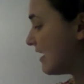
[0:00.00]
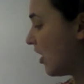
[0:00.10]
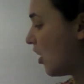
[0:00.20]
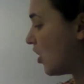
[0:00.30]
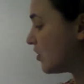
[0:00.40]

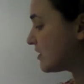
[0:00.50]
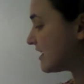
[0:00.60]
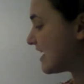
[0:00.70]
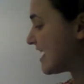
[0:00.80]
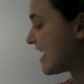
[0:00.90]

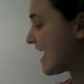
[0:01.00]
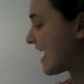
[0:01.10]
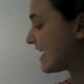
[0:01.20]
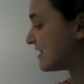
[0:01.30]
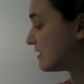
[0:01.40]

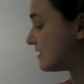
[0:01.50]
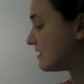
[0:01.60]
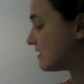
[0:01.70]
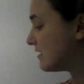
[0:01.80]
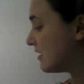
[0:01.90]
Hottest.
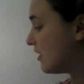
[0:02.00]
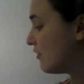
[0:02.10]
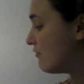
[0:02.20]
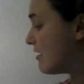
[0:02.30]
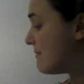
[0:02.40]

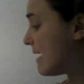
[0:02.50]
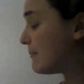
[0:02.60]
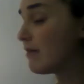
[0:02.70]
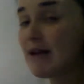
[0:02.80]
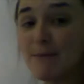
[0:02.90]

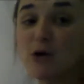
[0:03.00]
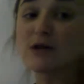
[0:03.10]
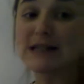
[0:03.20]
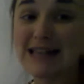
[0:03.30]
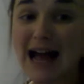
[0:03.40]
Remember, it will
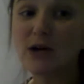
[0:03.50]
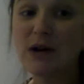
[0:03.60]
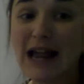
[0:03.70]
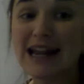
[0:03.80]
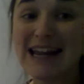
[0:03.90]
sound
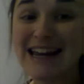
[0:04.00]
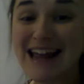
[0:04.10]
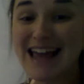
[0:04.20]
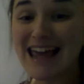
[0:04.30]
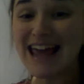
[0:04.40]
like an
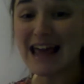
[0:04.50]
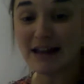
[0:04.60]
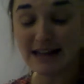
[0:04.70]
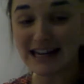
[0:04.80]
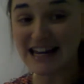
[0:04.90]
I
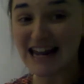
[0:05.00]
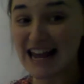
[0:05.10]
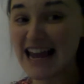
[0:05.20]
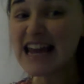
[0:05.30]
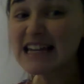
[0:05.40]
in
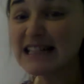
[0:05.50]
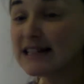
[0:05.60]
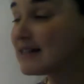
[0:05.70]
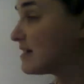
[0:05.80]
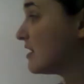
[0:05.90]

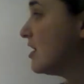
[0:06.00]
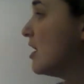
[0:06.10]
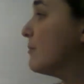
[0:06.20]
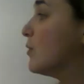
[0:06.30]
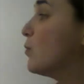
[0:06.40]
ist,
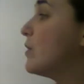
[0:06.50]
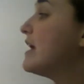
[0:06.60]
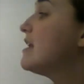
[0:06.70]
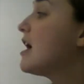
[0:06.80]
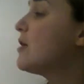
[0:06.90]
but we
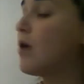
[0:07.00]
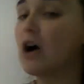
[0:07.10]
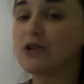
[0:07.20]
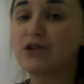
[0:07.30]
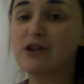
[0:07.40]
know our
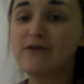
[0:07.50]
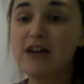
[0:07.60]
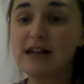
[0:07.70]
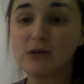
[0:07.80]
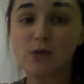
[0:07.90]

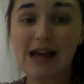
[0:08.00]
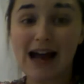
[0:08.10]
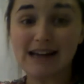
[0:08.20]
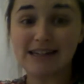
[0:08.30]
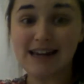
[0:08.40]
suffix, we
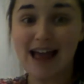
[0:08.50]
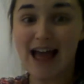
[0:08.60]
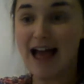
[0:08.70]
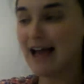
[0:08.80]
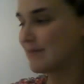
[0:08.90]
add an
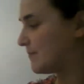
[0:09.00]
E.